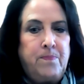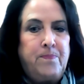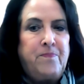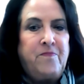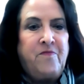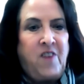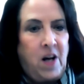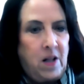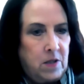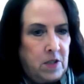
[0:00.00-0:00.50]

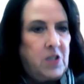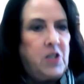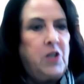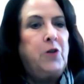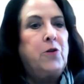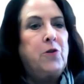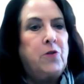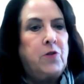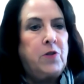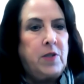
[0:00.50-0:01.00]

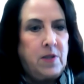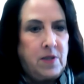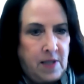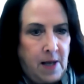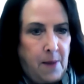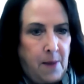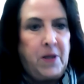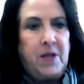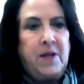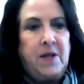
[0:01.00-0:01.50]
volunteers
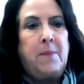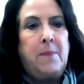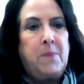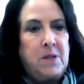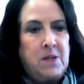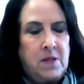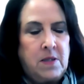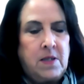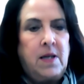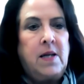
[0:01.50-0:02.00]
stepping up
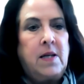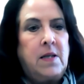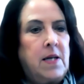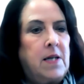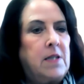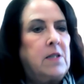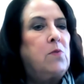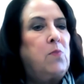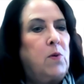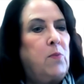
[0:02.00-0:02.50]
and saying,
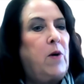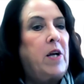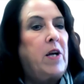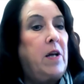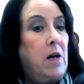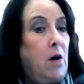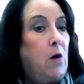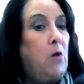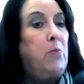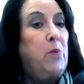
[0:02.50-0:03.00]
yes, we want to
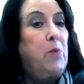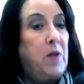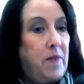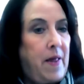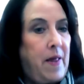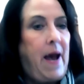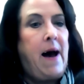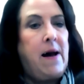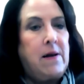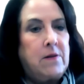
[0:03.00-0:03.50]
help with
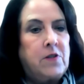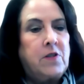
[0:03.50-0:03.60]
that.